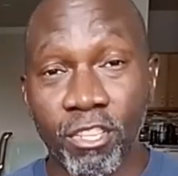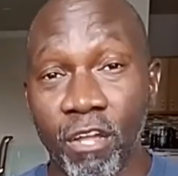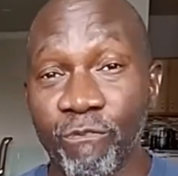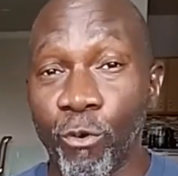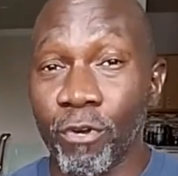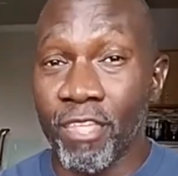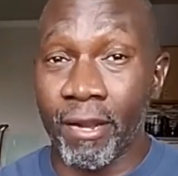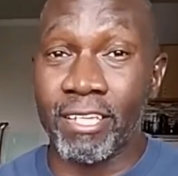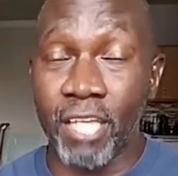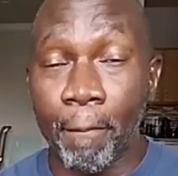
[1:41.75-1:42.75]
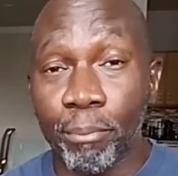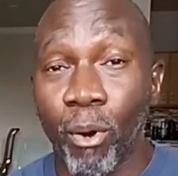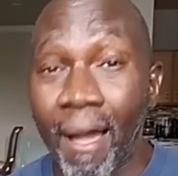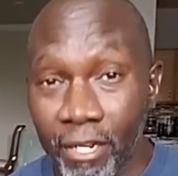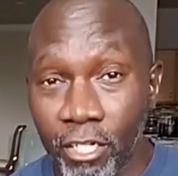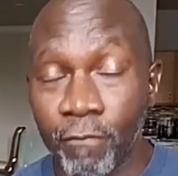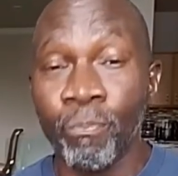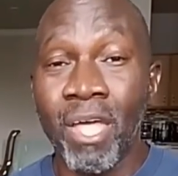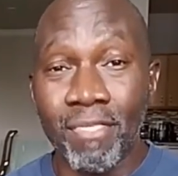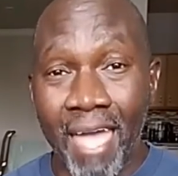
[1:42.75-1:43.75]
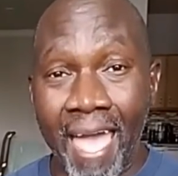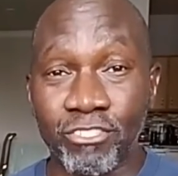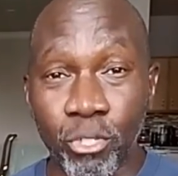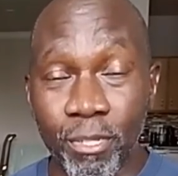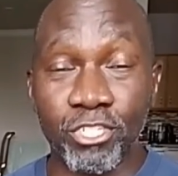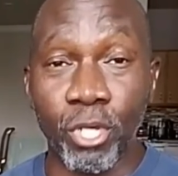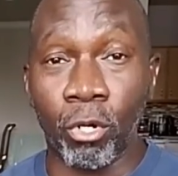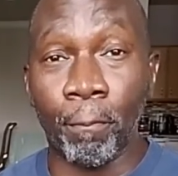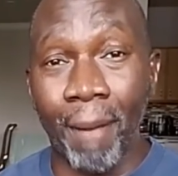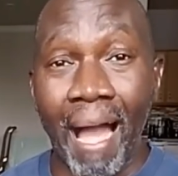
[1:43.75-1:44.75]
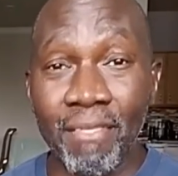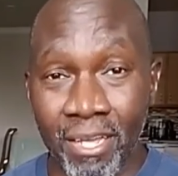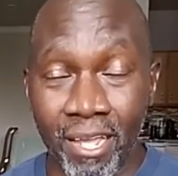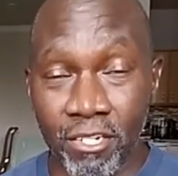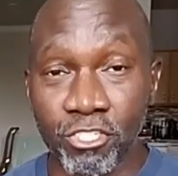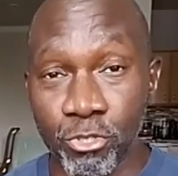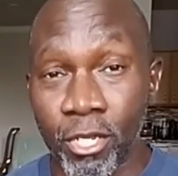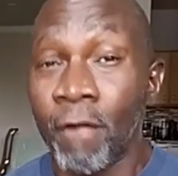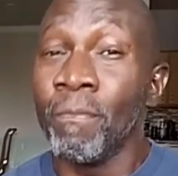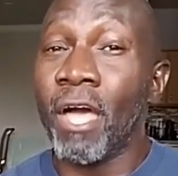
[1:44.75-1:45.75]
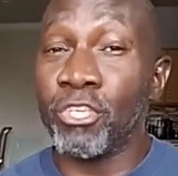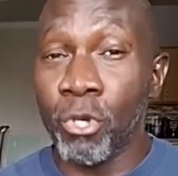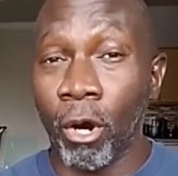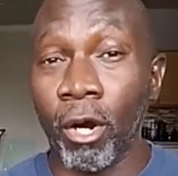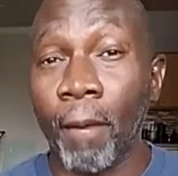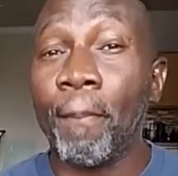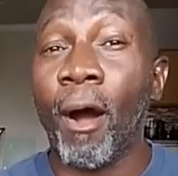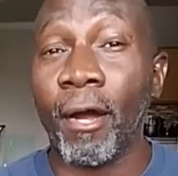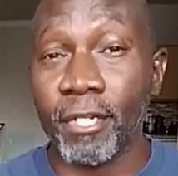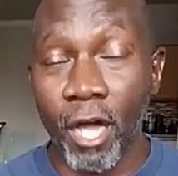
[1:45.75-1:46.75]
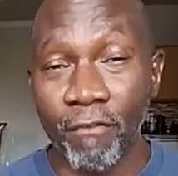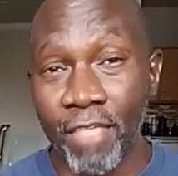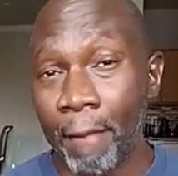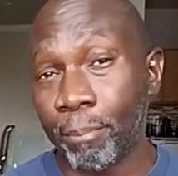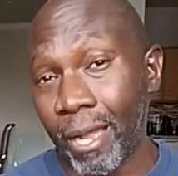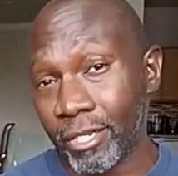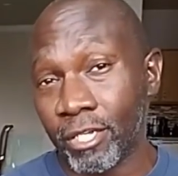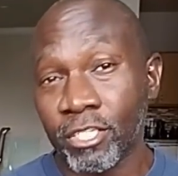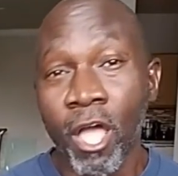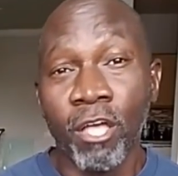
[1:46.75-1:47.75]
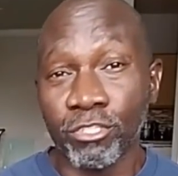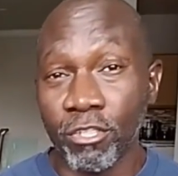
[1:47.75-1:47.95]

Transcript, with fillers: So therefore, there is a product that has to be sold by their industry, and you are a part of that product.